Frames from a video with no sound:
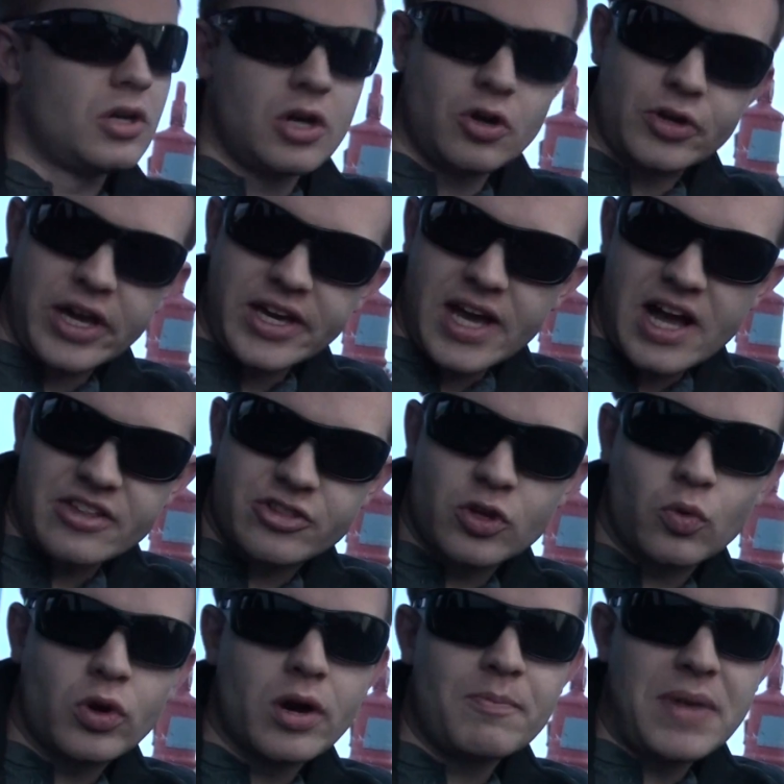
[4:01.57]
Okay guys, so
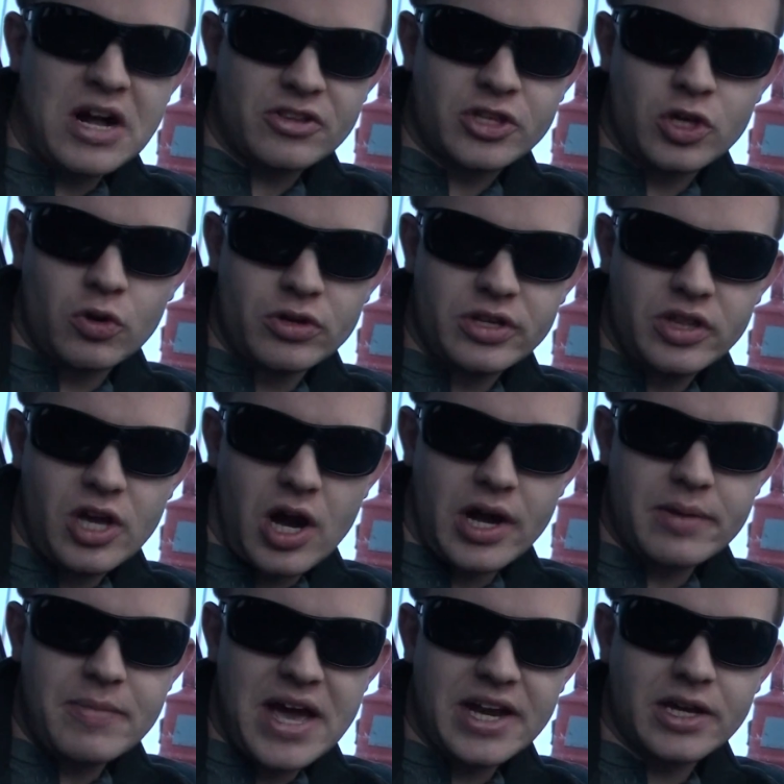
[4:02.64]
we're about to go into the
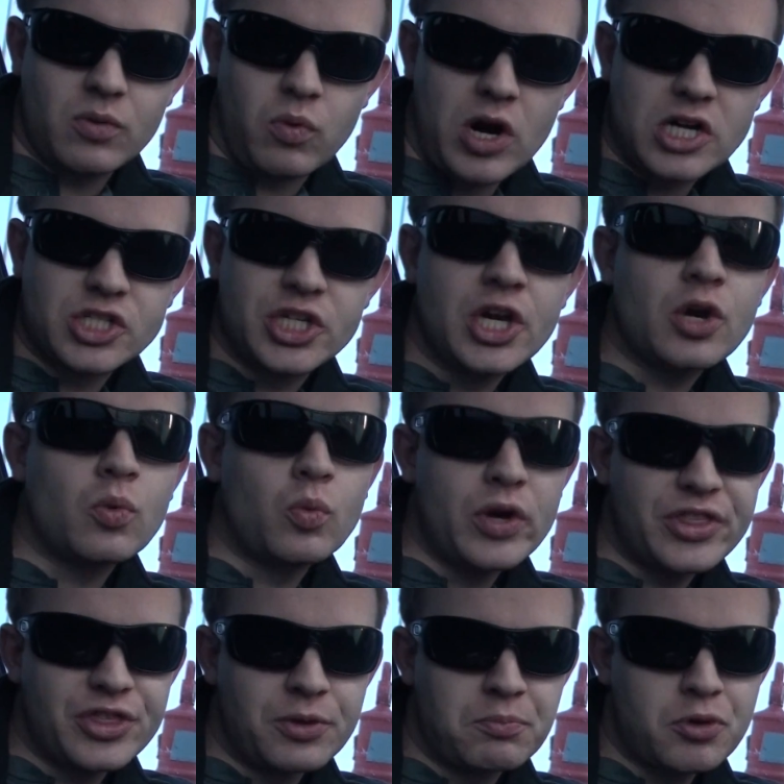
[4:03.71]
automatic wash here
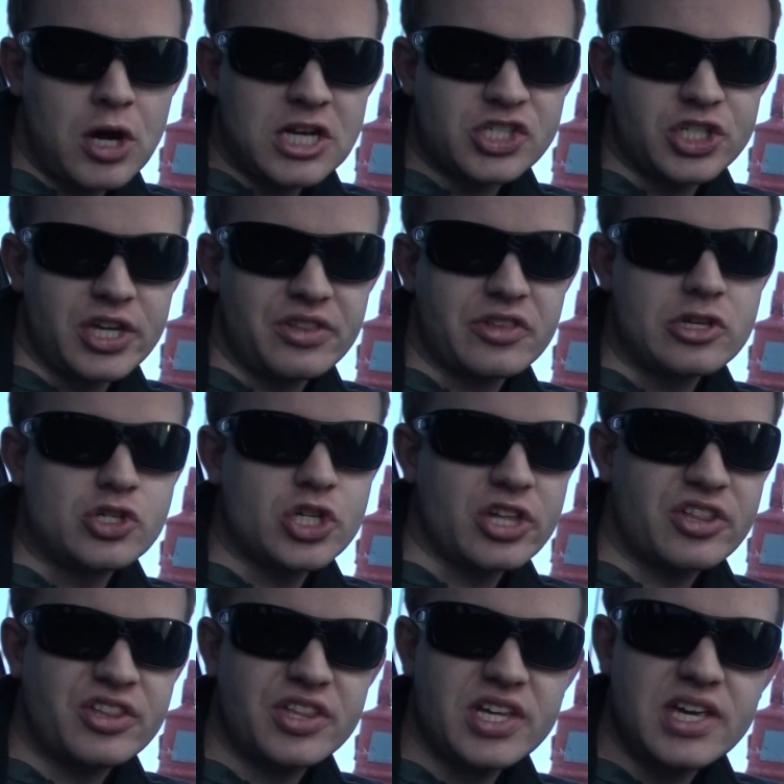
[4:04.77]
with the brushes to
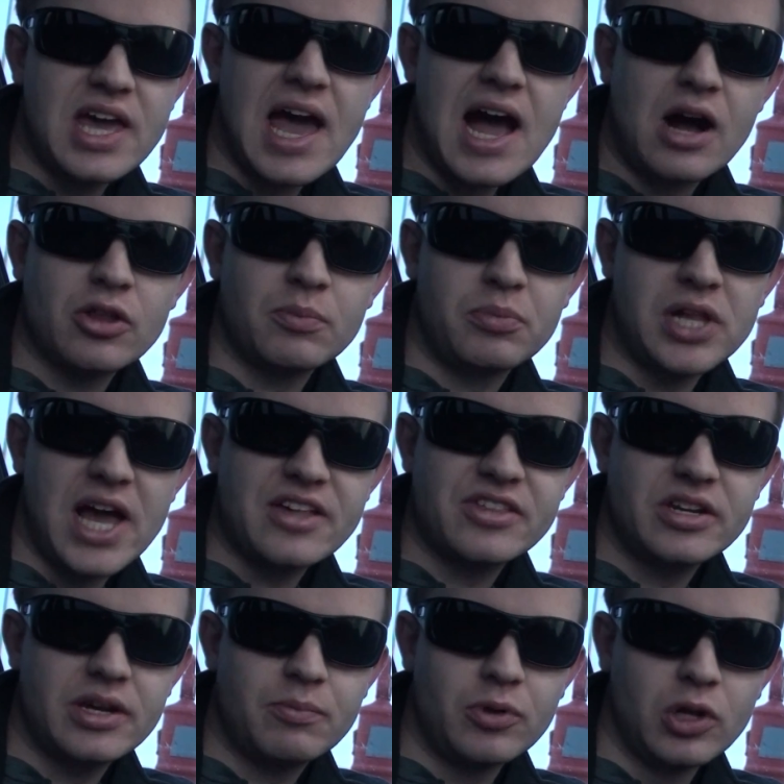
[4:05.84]
just see how the
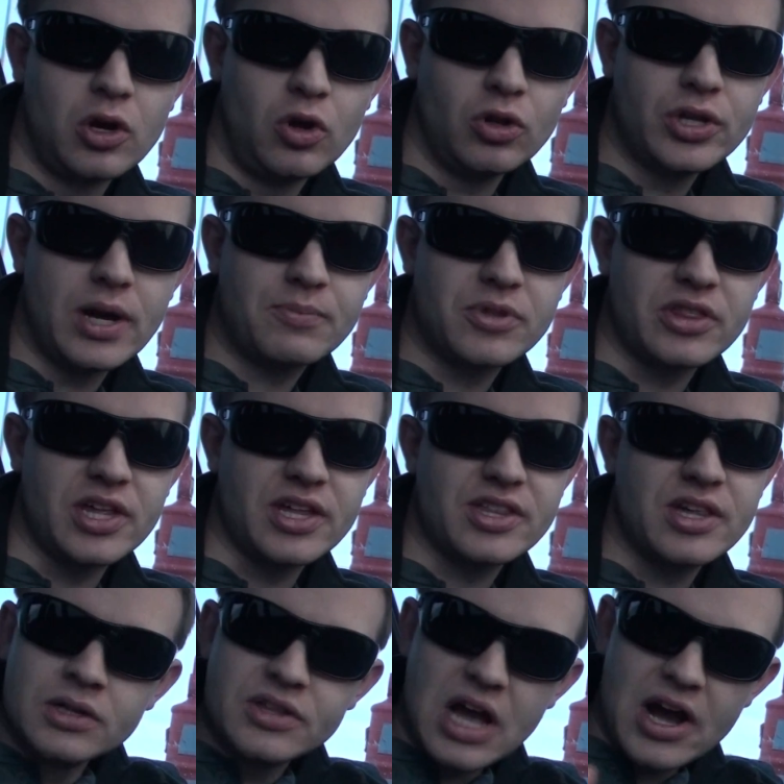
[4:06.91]
Plasti-Dip will hold up to
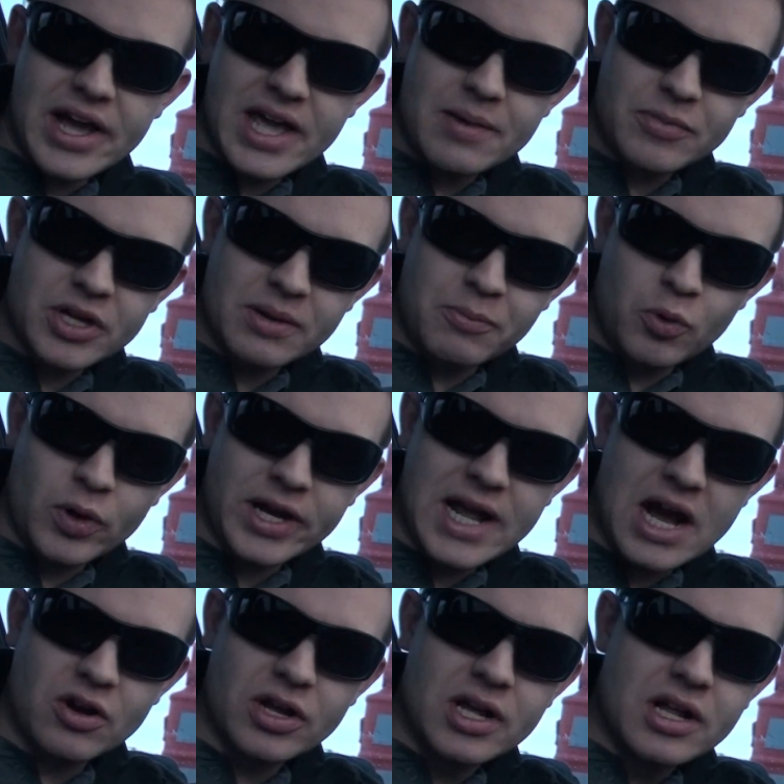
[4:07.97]
this. Now I am going to point
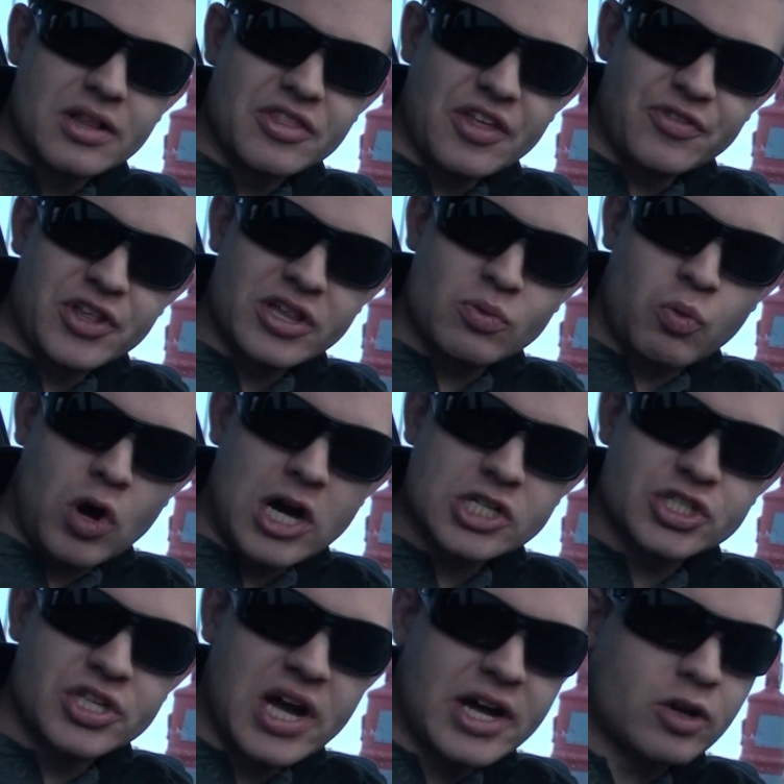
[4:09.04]
out that this
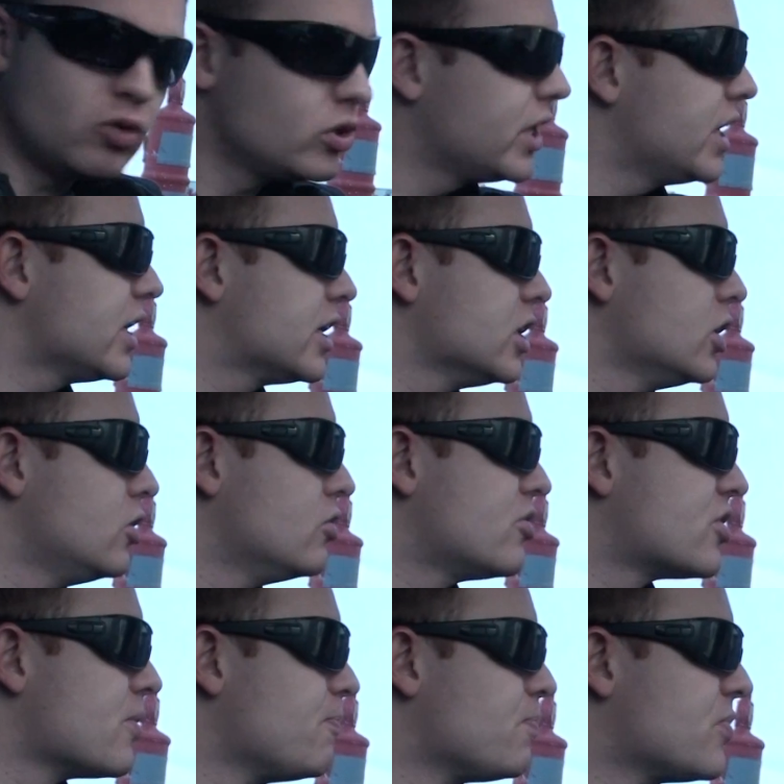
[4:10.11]
wash not only
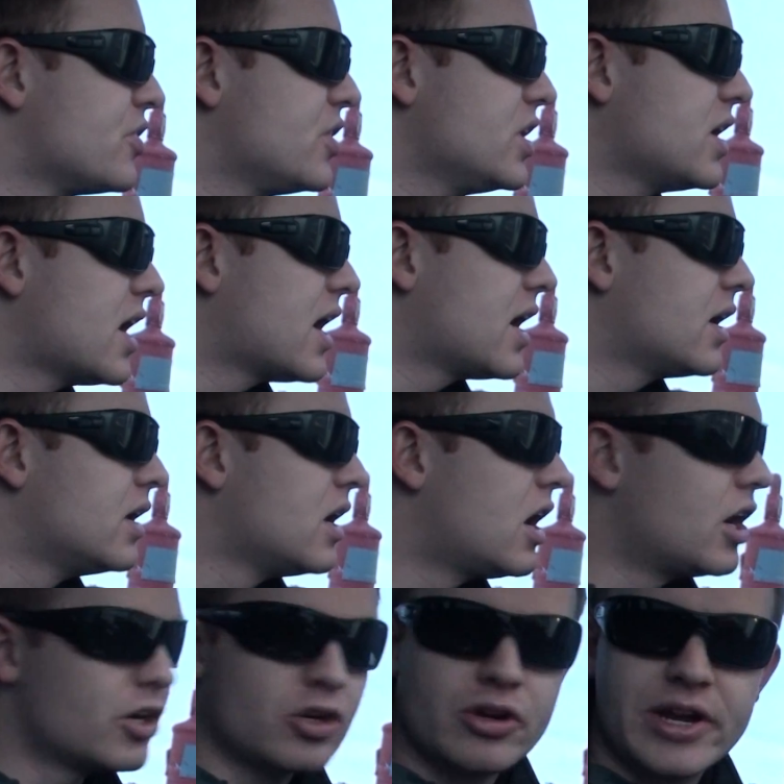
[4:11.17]
includes the
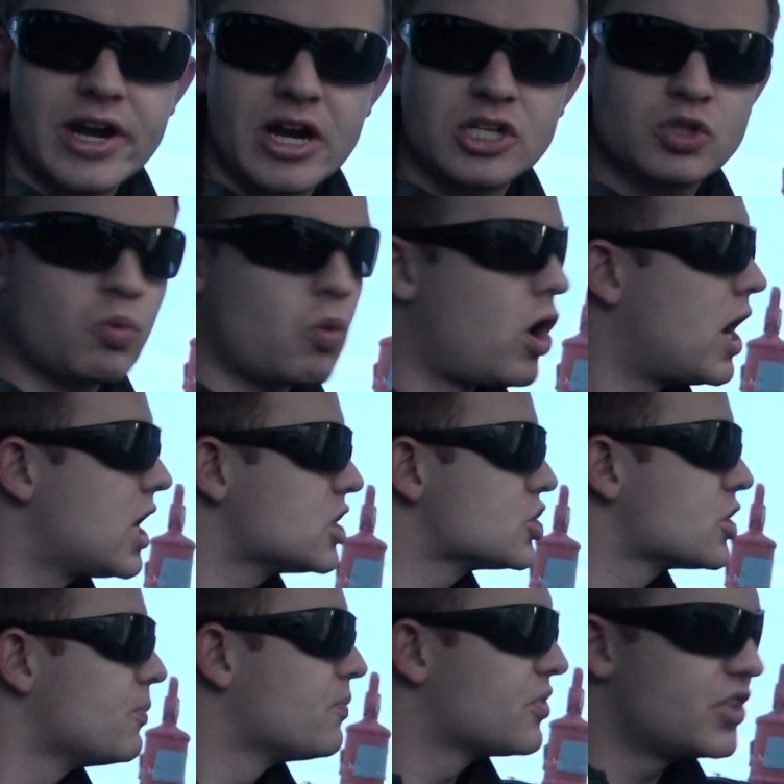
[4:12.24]
undercarriage
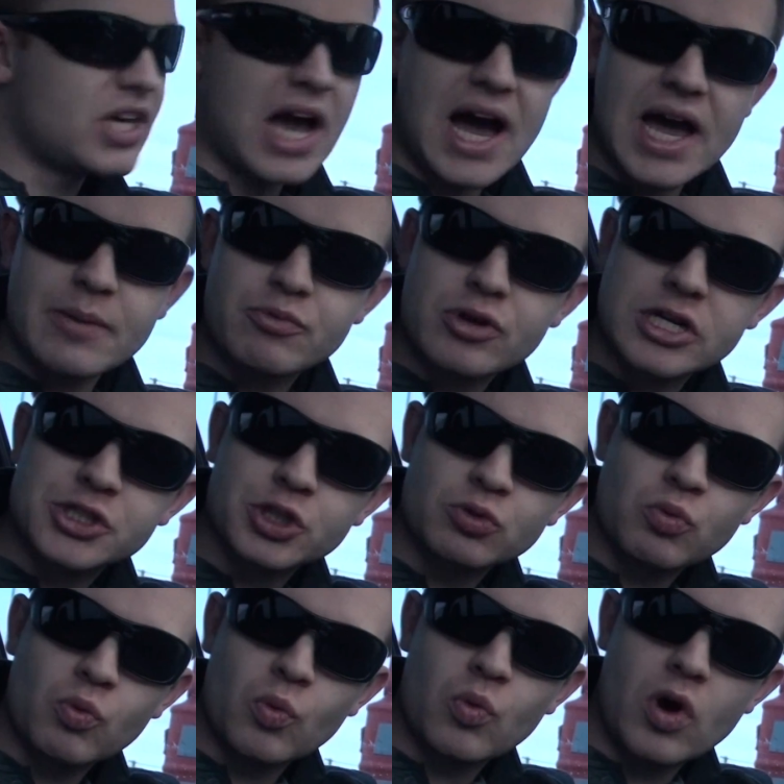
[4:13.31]
wash, the high pressure
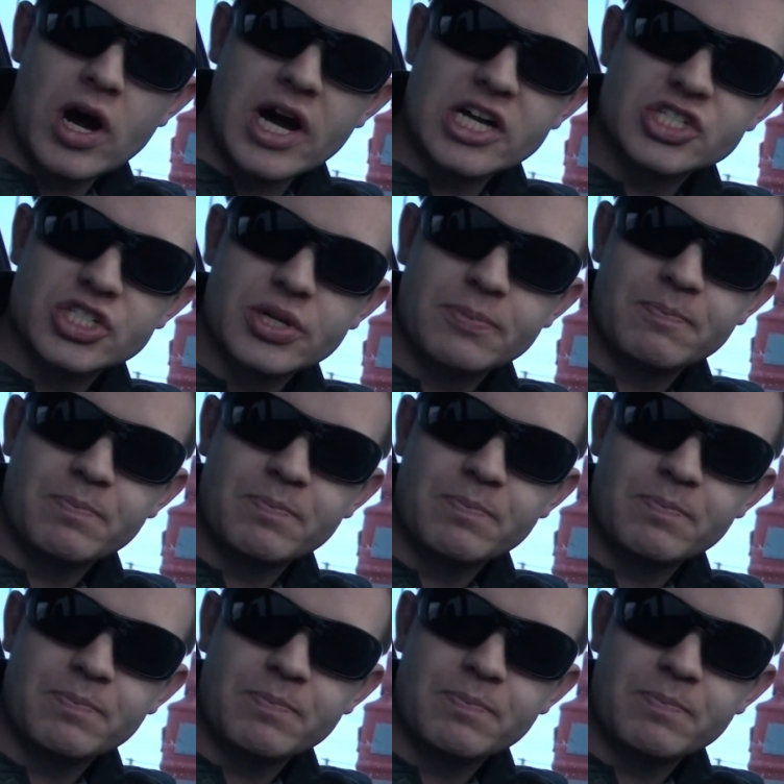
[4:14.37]
wash,